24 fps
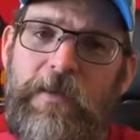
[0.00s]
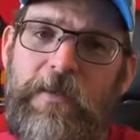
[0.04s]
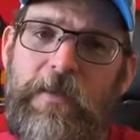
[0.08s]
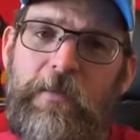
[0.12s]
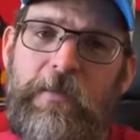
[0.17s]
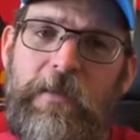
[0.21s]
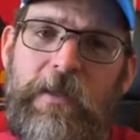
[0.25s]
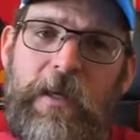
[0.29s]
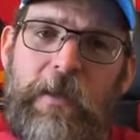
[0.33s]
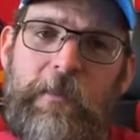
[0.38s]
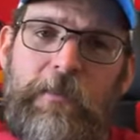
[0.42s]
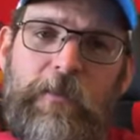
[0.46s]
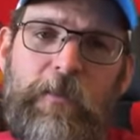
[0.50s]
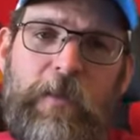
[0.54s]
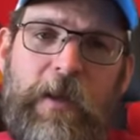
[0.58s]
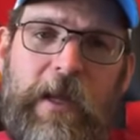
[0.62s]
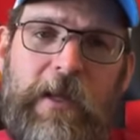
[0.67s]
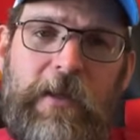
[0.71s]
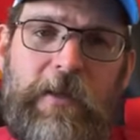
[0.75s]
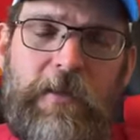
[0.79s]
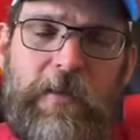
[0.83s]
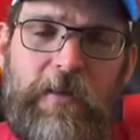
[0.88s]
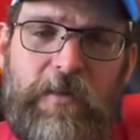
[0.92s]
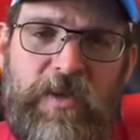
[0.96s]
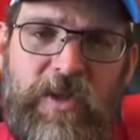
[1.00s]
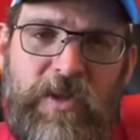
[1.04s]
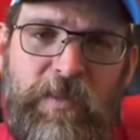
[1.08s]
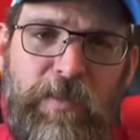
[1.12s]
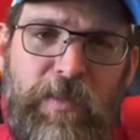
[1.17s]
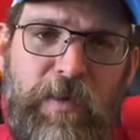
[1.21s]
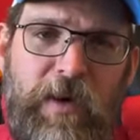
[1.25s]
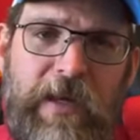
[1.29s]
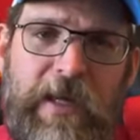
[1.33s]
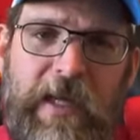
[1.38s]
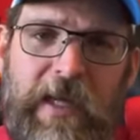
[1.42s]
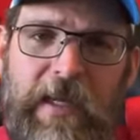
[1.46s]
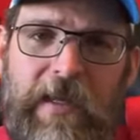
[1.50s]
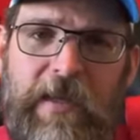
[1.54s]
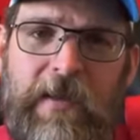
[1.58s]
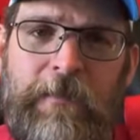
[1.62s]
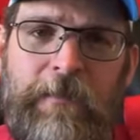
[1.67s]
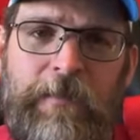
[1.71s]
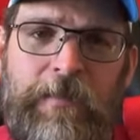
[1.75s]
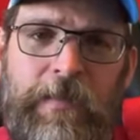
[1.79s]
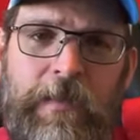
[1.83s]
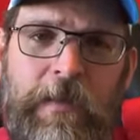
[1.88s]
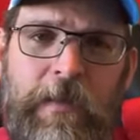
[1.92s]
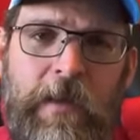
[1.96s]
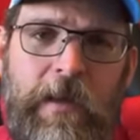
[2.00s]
and sometimes we had to do sprinting.